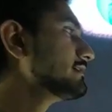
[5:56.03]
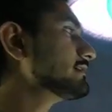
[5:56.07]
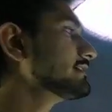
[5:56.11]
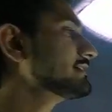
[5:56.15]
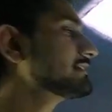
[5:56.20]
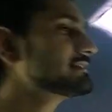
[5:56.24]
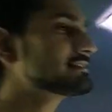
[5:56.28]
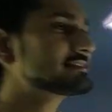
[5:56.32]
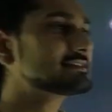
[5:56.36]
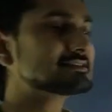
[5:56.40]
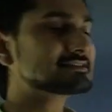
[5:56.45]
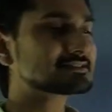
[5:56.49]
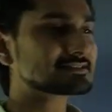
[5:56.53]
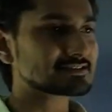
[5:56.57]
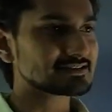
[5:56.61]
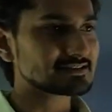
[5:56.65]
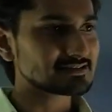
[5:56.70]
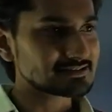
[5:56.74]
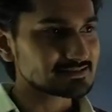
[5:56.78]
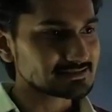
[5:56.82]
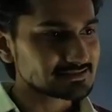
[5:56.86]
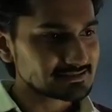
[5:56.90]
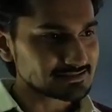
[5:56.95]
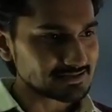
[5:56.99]
in
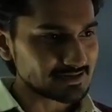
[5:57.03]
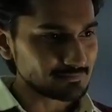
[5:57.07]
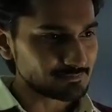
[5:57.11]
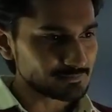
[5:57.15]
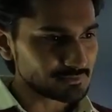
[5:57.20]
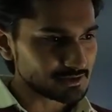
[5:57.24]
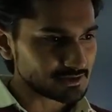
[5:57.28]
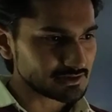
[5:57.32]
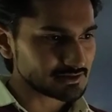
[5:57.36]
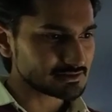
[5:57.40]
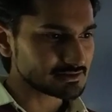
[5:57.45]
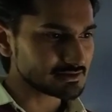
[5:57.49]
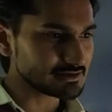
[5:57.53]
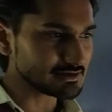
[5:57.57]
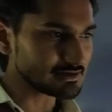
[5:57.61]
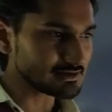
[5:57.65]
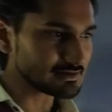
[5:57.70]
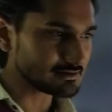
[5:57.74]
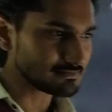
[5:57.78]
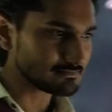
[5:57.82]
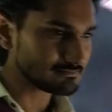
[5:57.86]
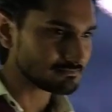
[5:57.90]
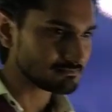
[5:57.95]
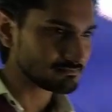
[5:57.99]
this
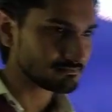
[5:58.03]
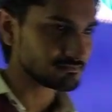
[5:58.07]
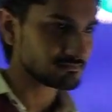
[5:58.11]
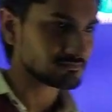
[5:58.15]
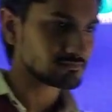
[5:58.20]
chapter,